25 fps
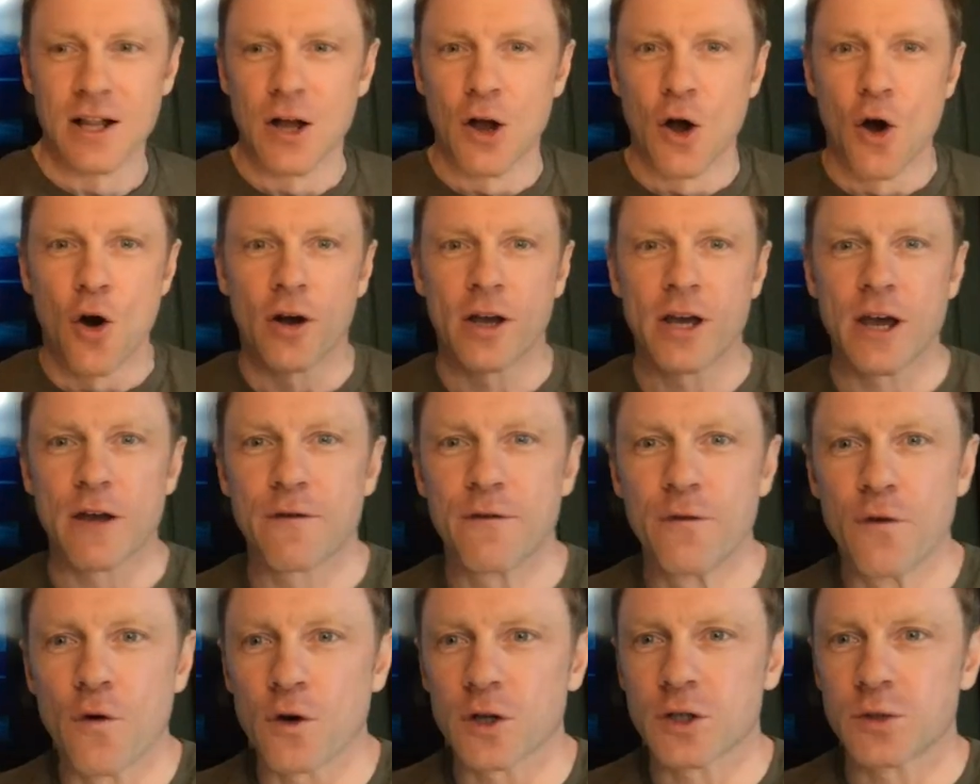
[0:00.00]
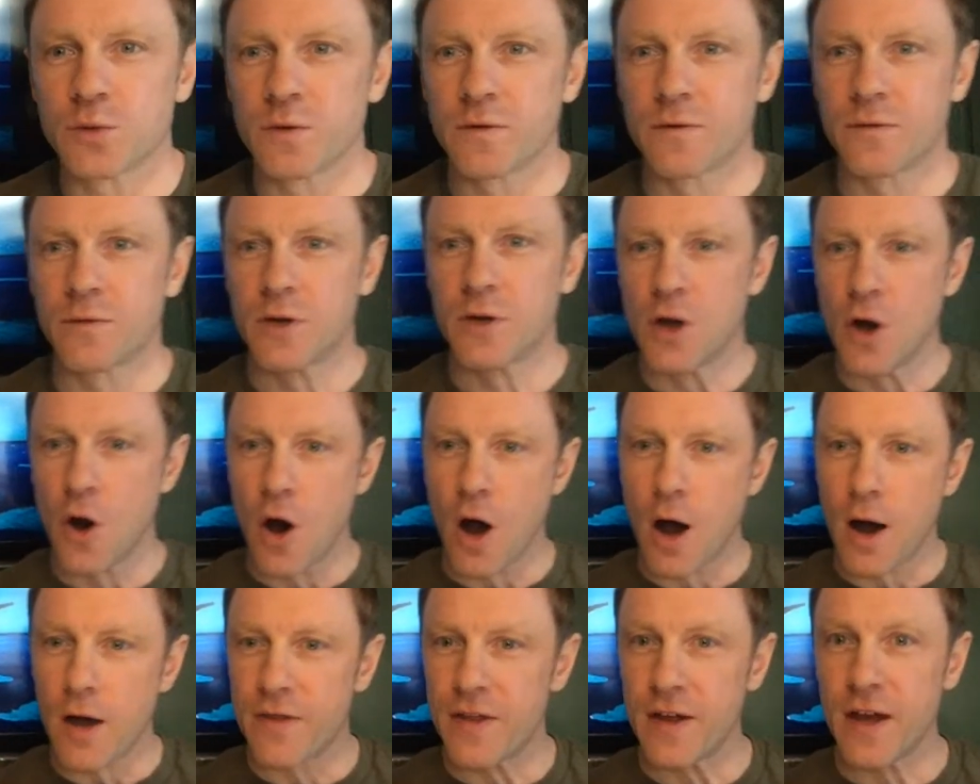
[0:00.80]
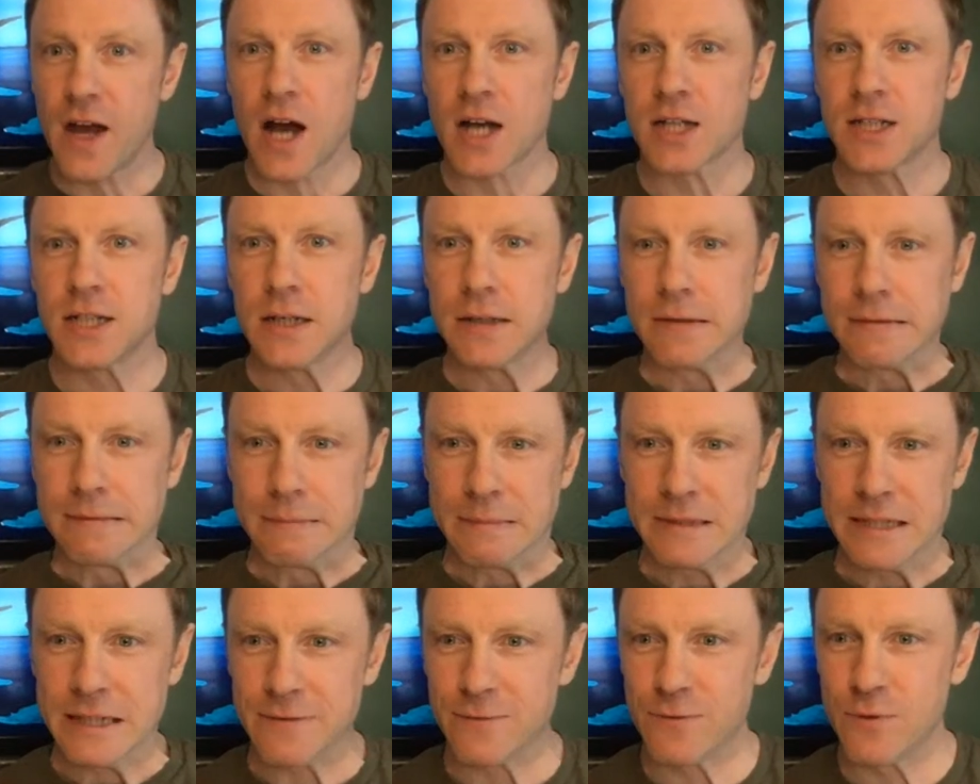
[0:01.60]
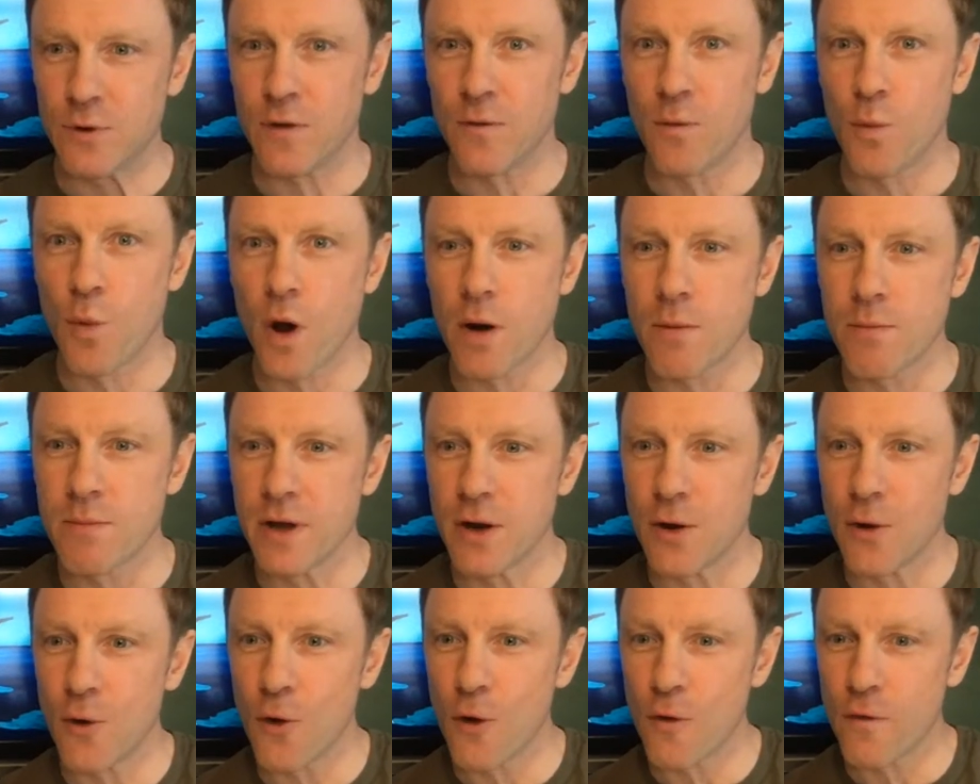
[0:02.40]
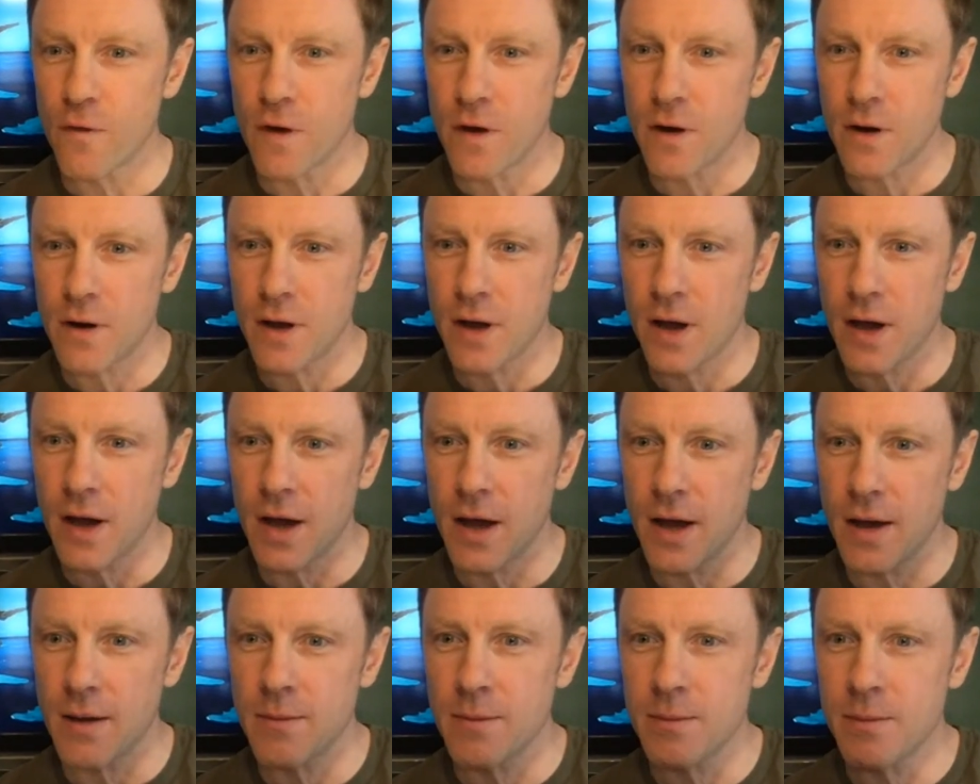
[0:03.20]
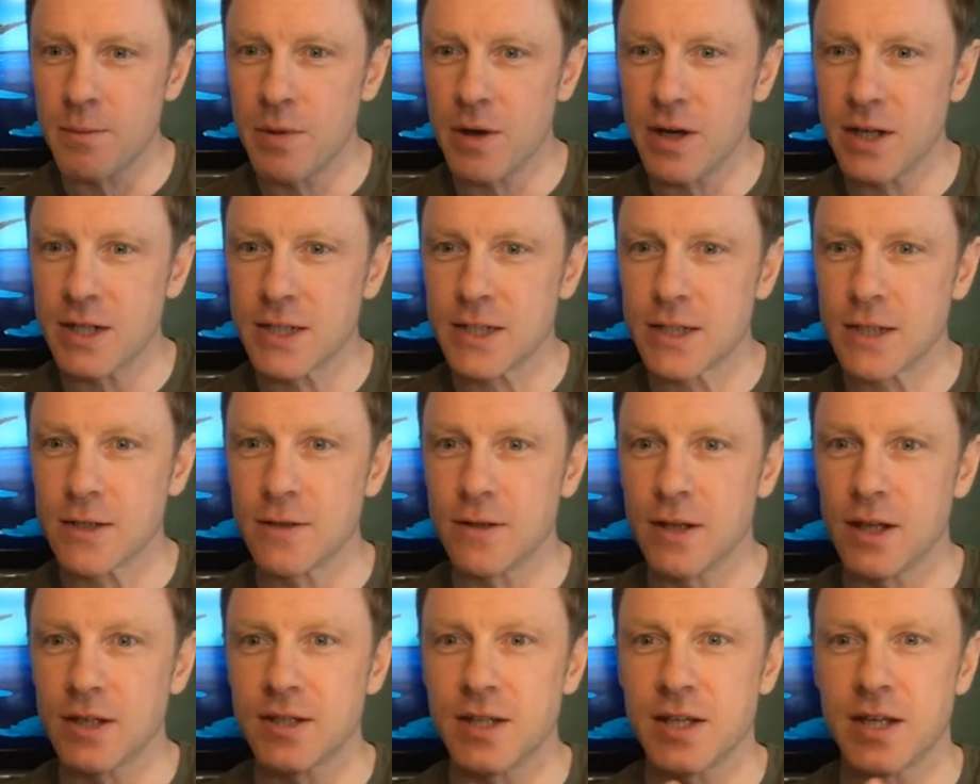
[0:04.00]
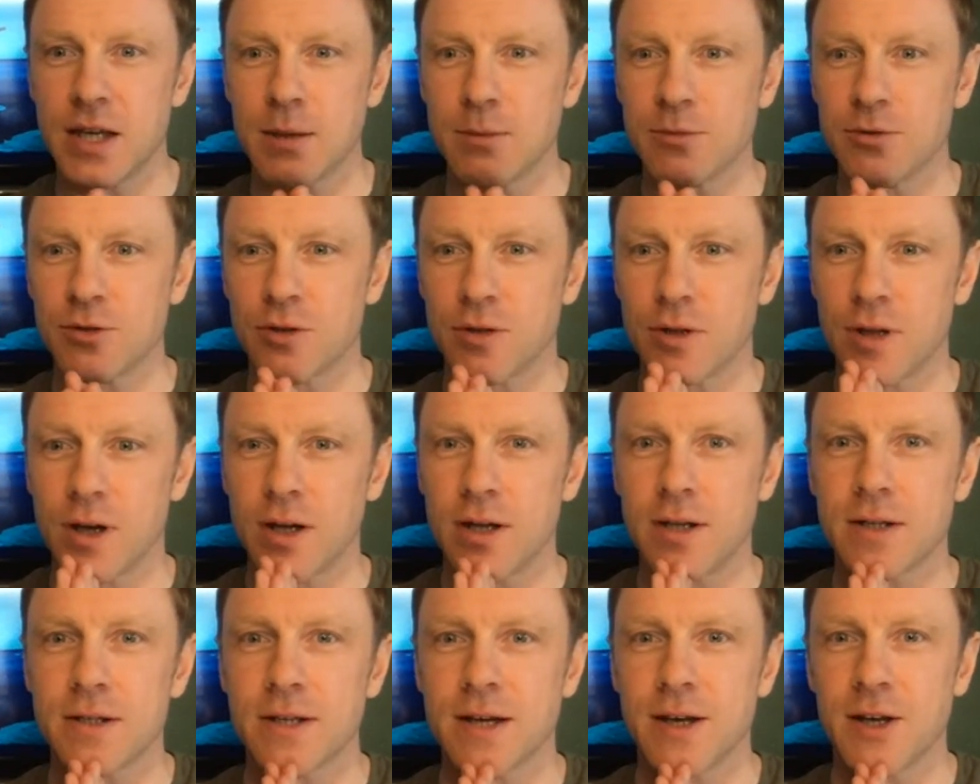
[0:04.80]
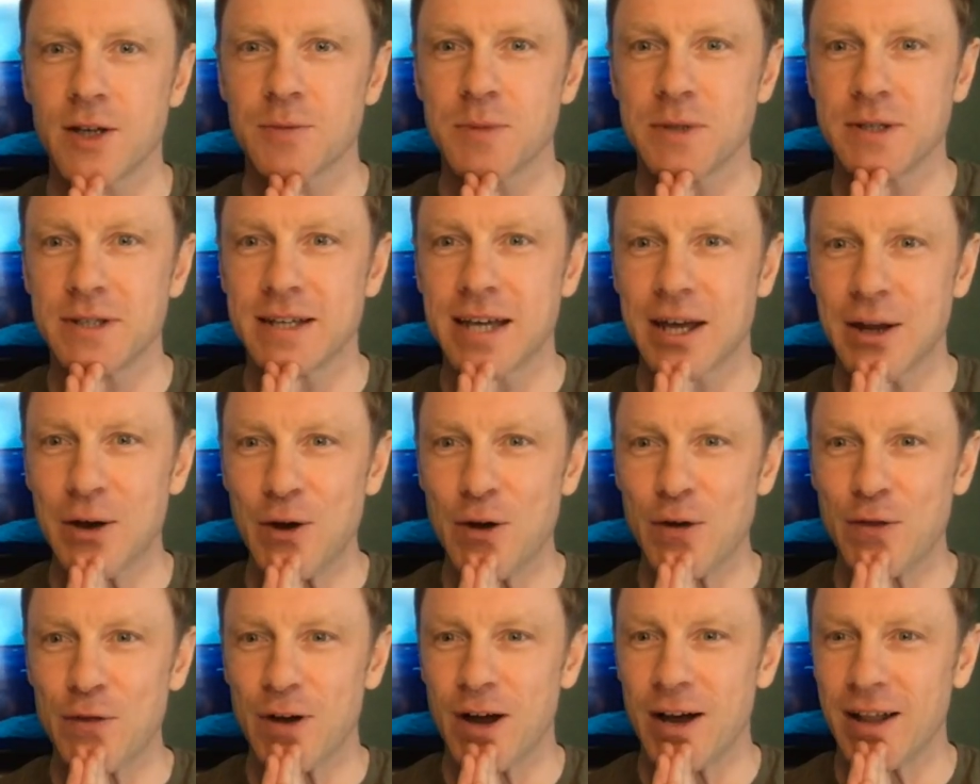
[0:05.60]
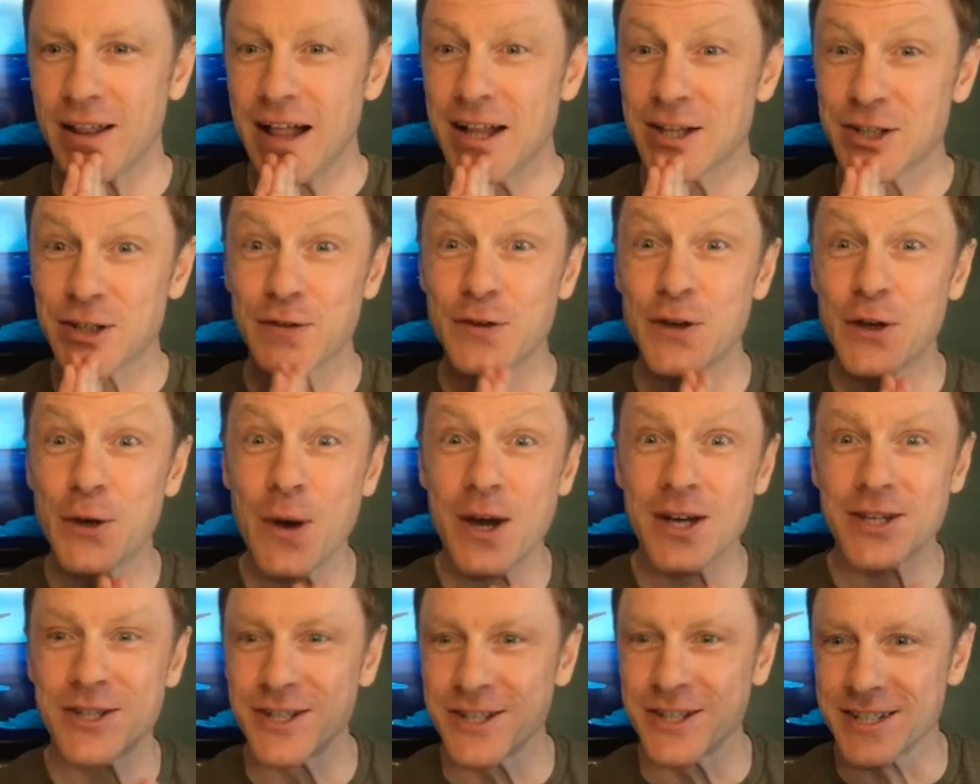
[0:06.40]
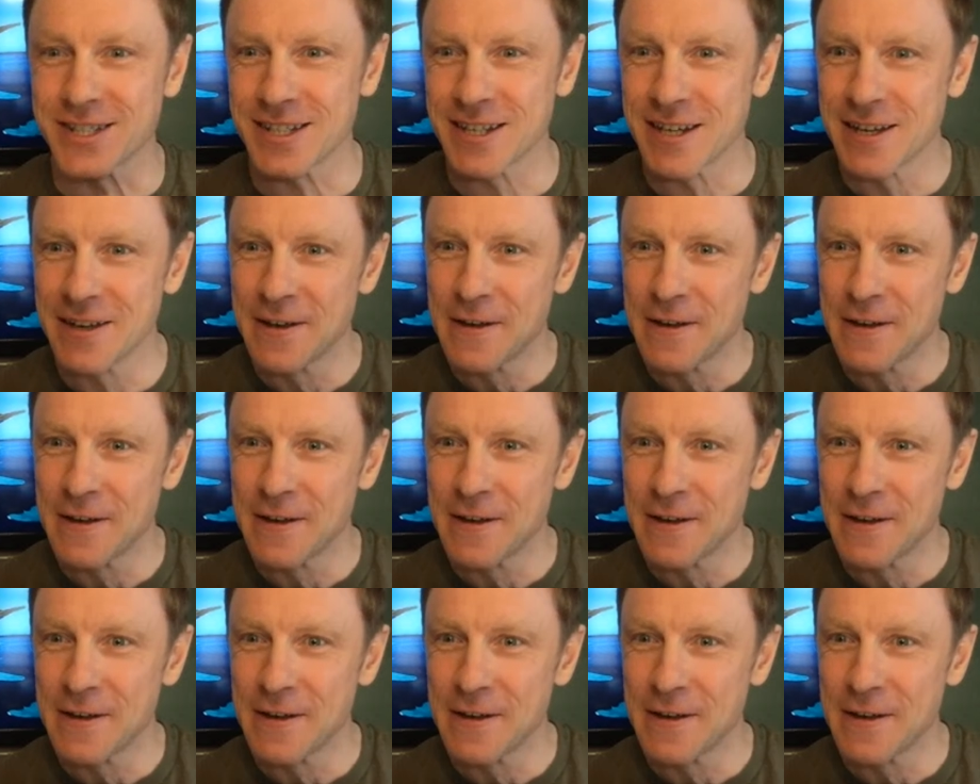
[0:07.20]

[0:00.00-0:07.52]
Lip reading: Okay, folks, we've got, I think actually I'm going to have 1 minute over, but until Lizzie comes online and tells me to get off, I'll answer a few questions.